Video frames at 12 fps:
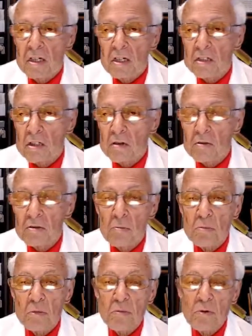So
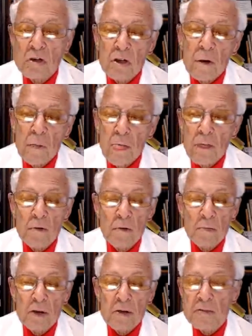number one, you
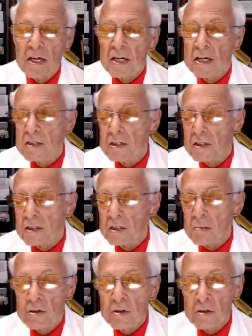won't be able to get insulin.
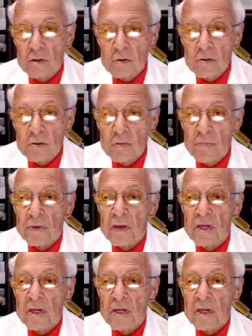Number two,